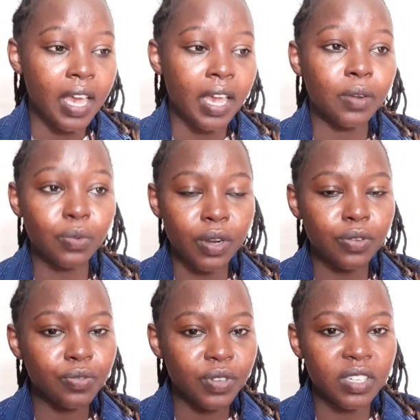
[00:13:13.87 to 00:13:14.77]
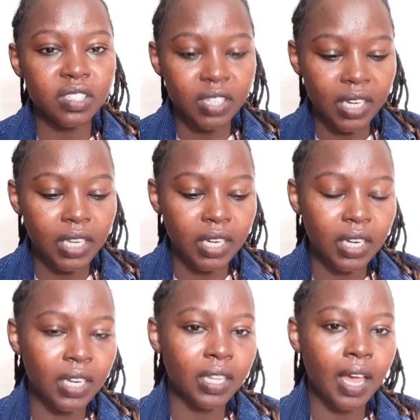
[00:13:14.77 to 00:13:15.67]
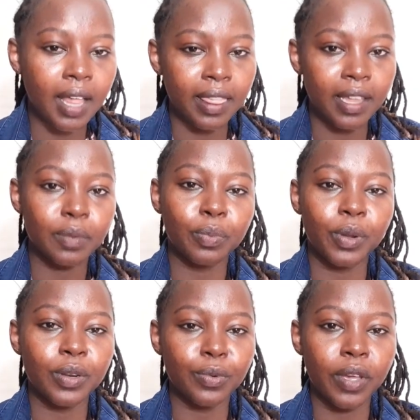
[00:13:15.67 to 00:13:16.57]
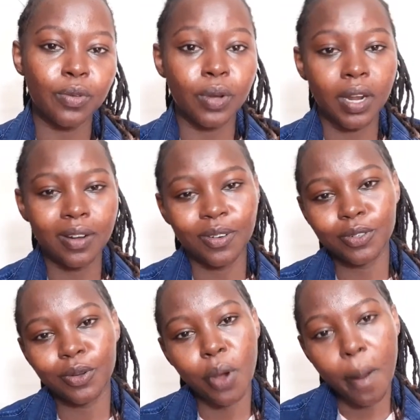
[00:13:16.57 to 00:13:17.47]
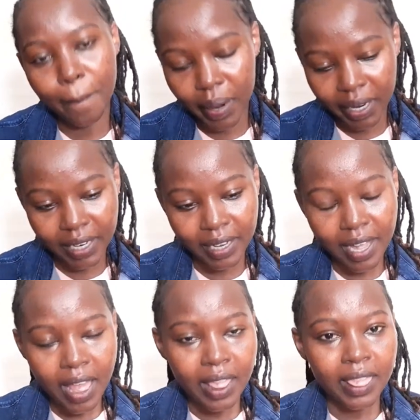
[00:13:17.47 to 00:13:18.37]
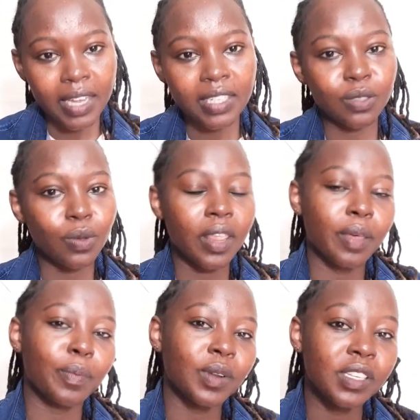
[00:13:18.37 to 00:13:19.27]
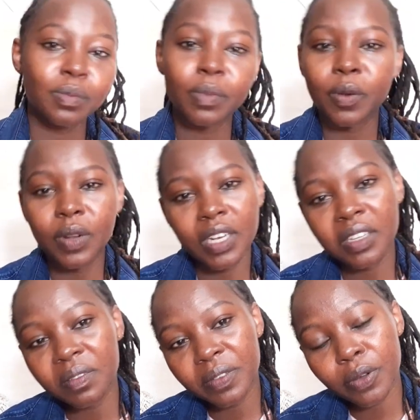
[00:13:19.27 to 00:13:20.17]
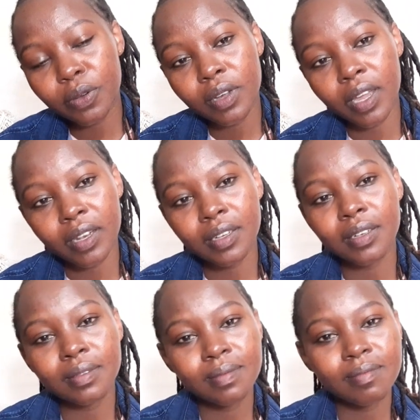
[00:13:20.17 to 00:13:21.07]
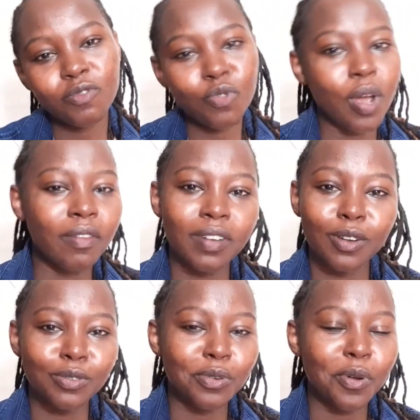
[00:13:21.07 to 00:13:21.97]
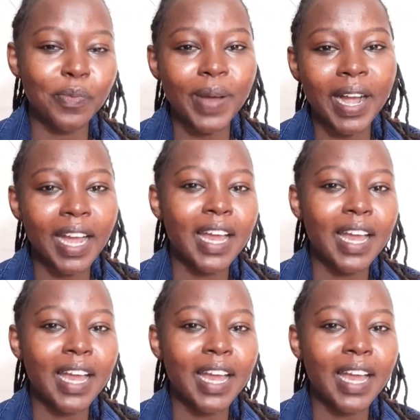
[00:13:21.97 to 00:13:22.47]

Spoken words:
And when you finish checking in, at that point where you cannot go back, that is where the policeman will leave you, and you have not to go back,